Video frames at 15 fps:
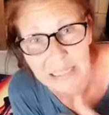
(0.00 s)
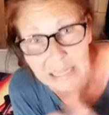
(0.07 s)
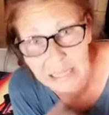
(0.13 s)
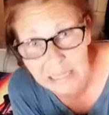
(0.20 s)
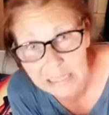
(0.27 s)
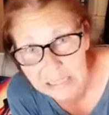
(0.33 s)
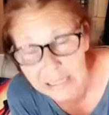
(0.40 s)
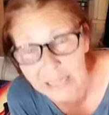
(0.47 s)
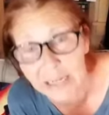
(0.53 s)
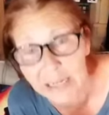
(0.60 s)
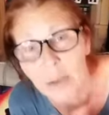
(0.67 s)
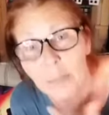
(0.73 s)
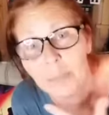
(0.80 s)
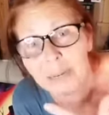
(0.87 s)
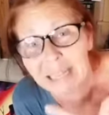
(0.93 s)
like a cleaning
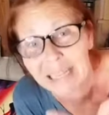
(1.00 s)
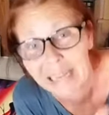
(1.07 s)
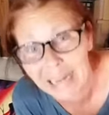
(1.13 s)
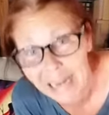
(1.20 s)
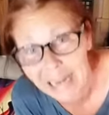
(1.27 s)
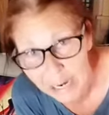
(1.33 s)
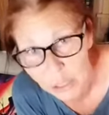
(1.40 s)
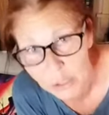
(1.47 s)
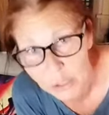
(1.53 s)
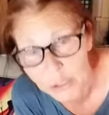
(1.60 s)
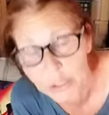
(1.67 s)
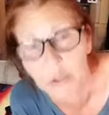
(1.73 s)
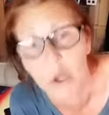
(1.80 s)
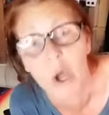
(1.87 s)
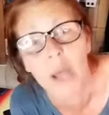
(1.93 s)
company, a hair
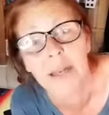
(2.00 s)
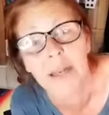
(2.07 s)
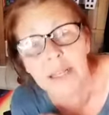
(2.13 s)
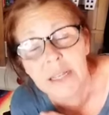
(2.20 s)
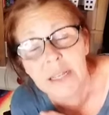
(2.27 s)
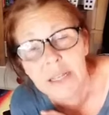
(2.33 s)
salon,